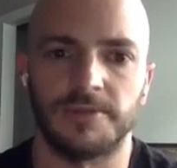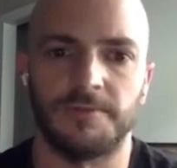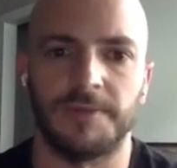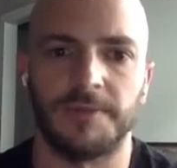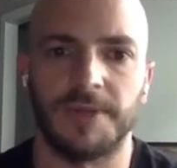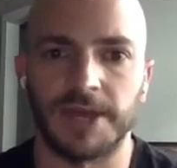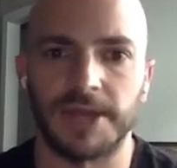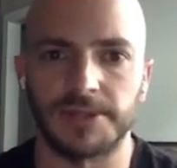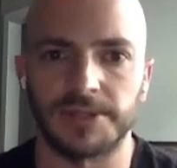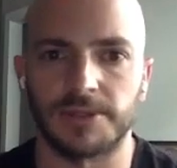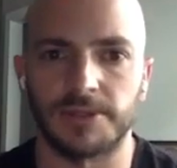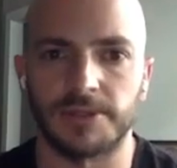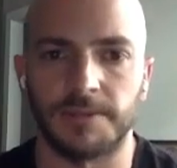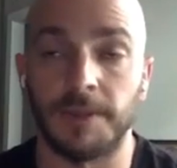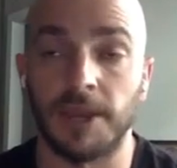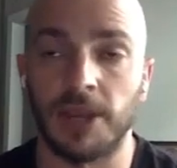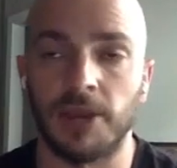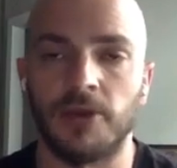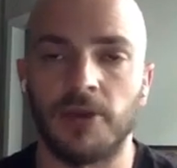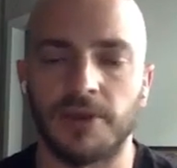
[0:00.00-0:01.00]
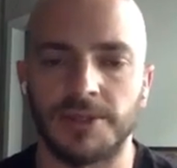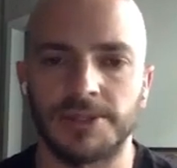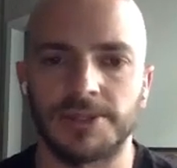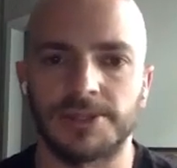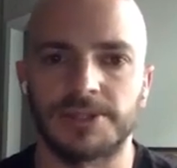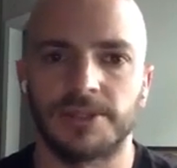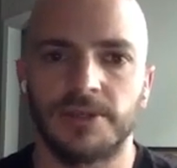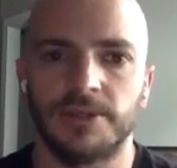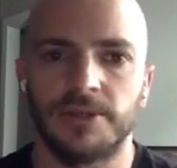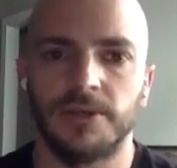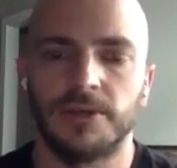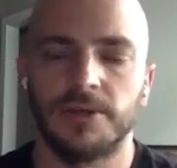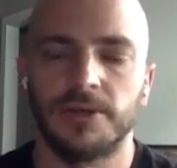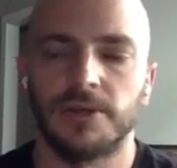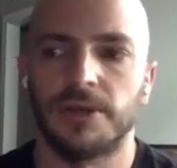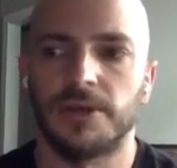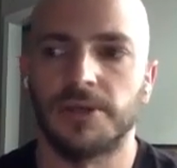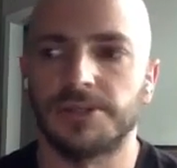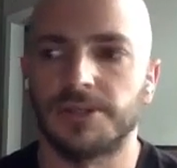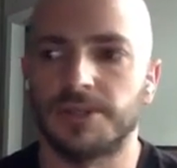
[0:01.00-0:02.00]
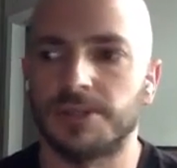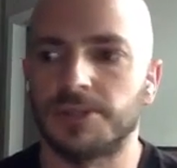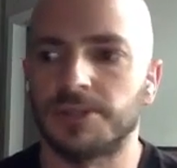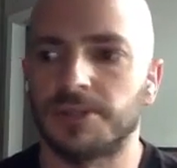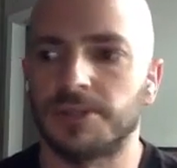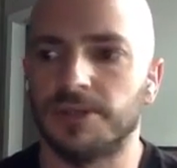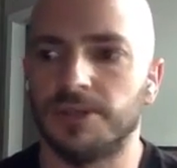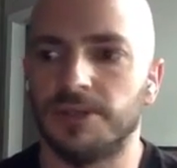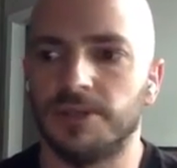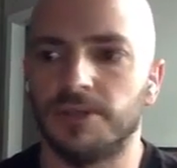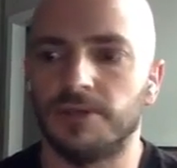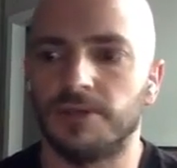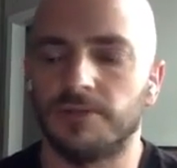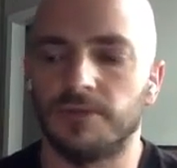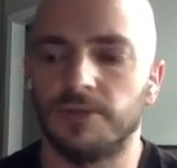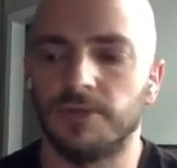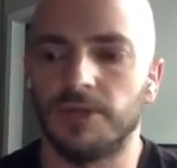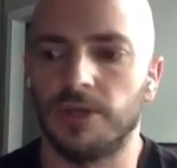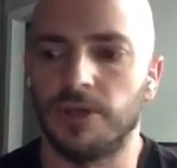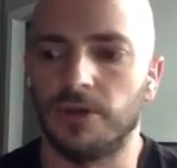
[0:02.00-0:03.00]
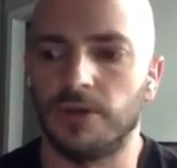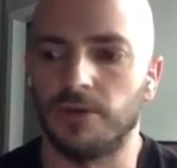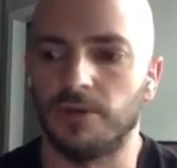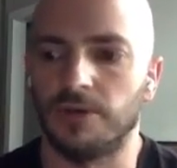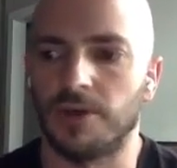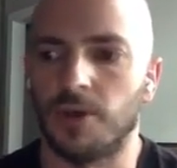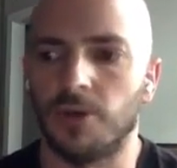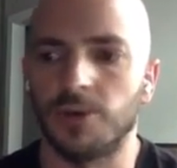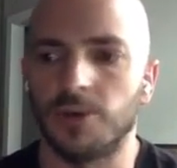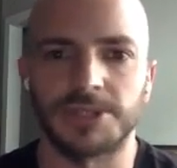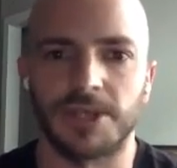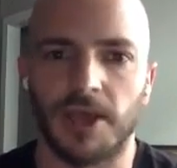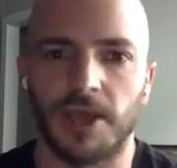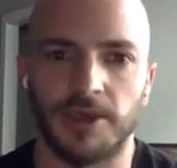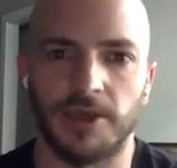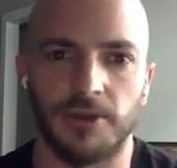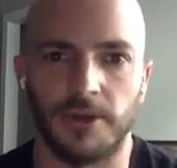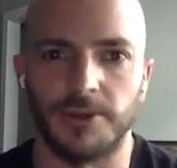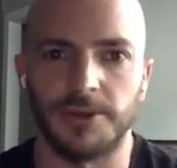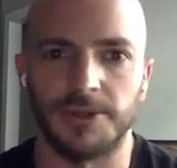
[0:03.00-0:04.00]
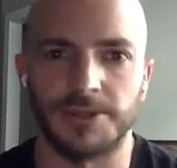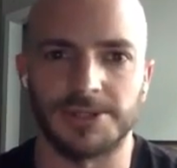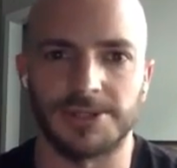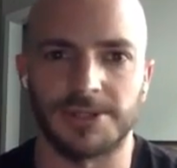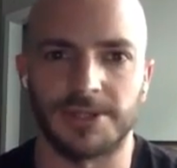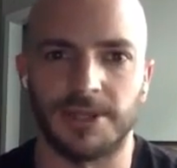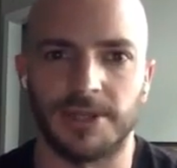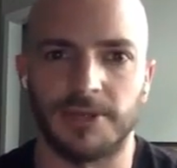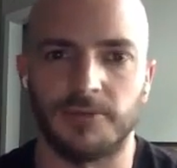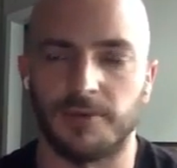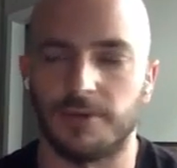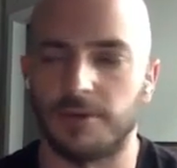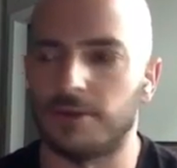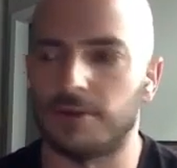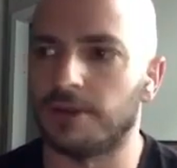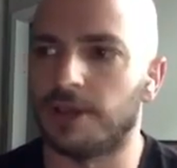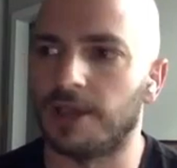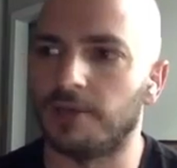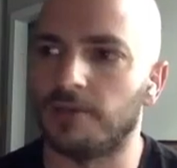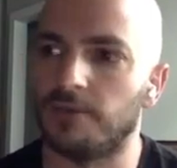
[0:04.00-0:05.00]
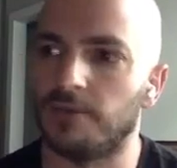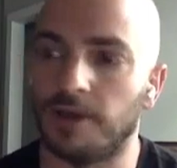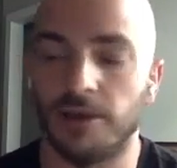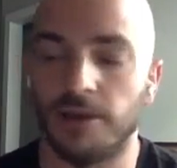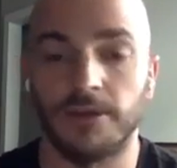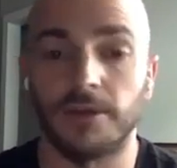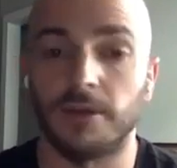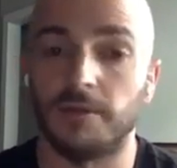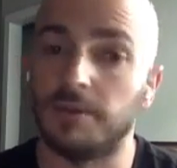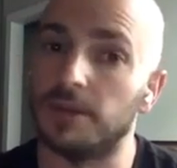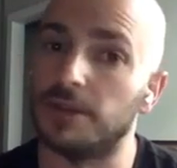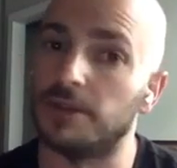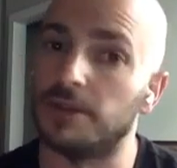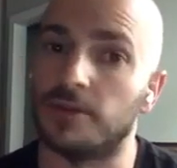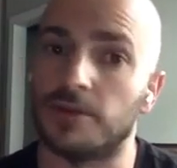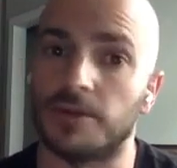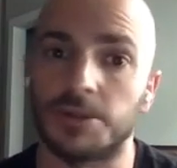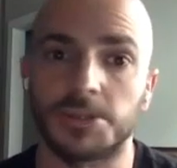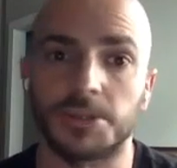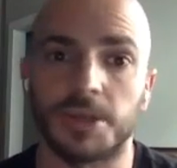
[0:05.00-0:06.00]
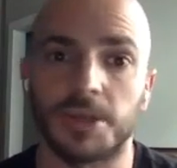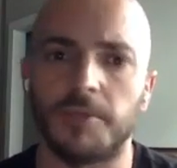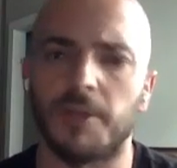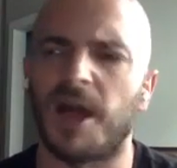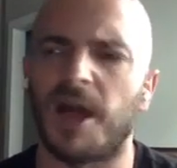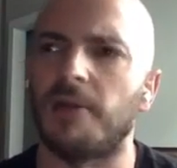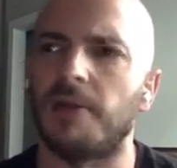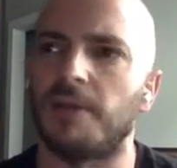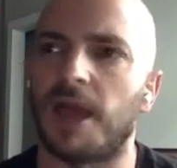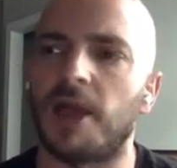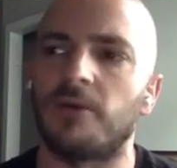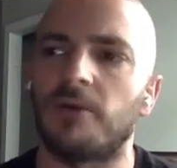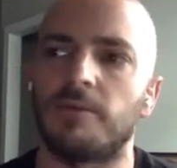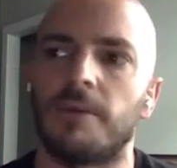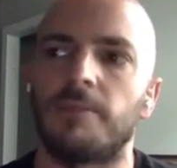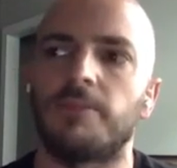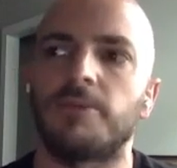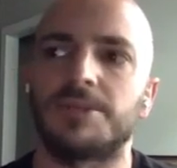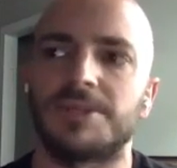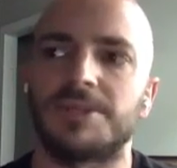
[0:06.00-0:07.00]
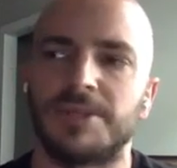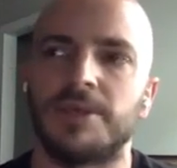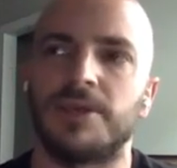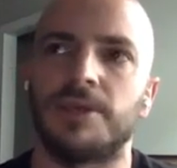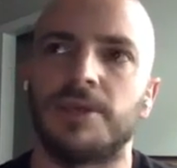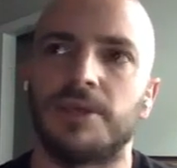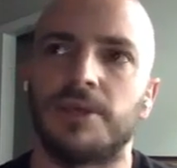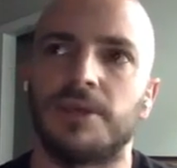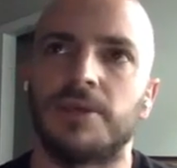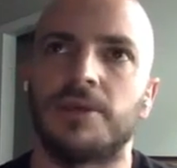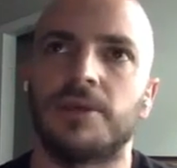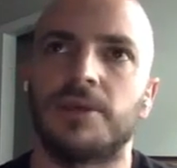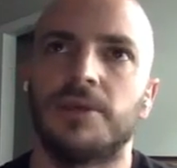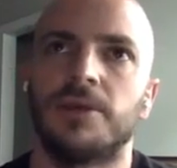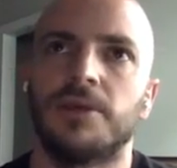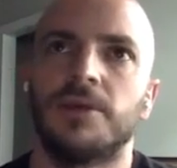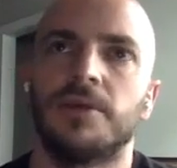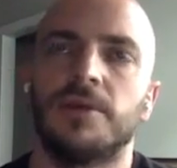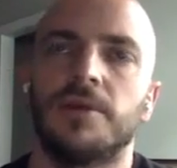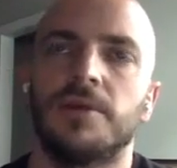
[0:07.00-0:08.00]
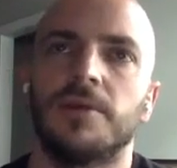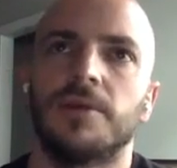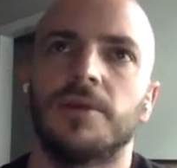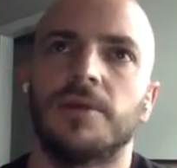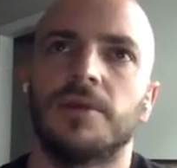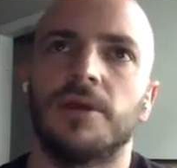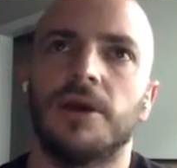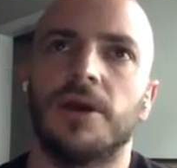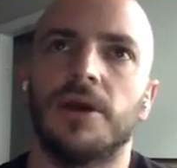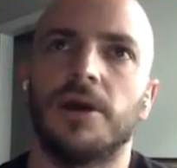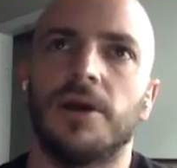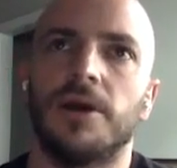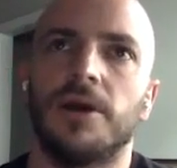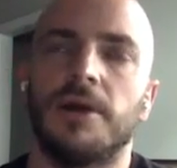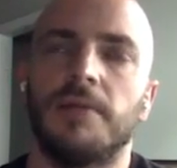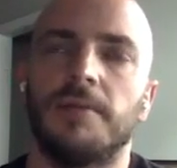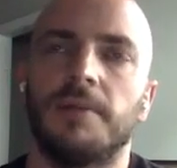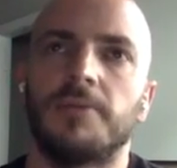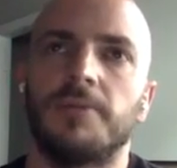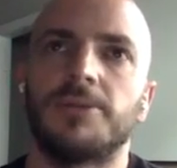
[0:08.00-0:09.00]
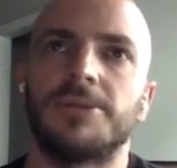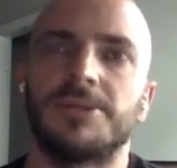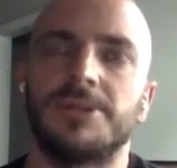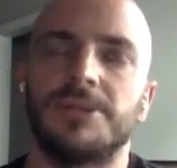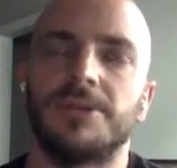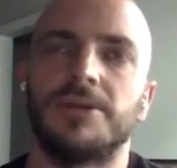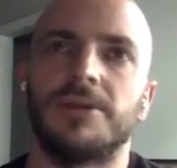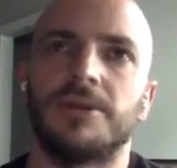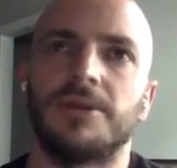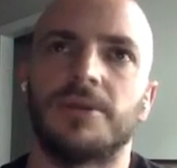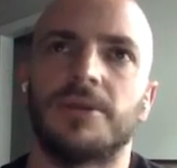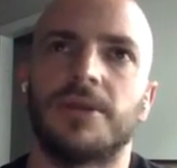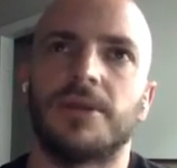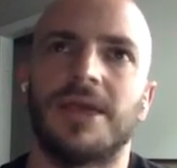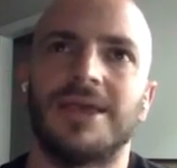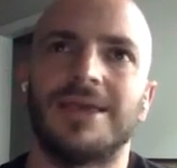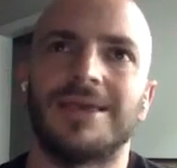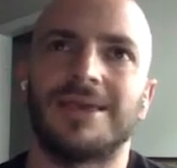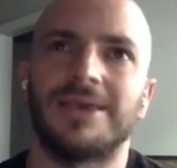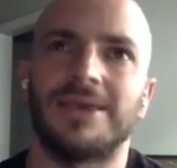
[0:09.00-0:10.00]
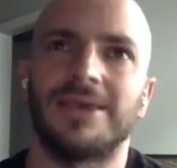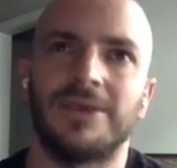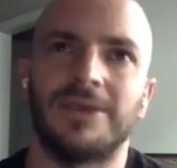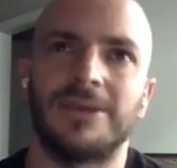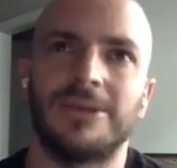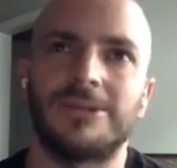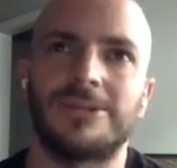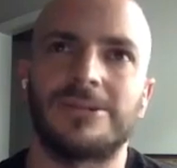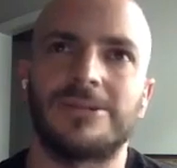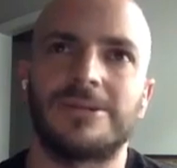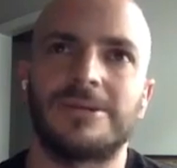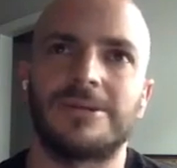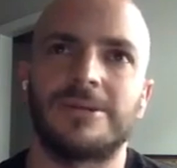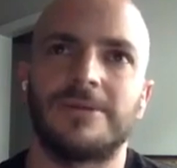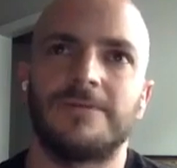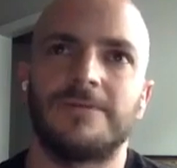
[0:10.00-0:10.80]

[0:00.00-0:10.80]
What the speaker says: the parents essentially, co-sign on this thing where they're like, well, you're in trouble. I remember seeing like kids,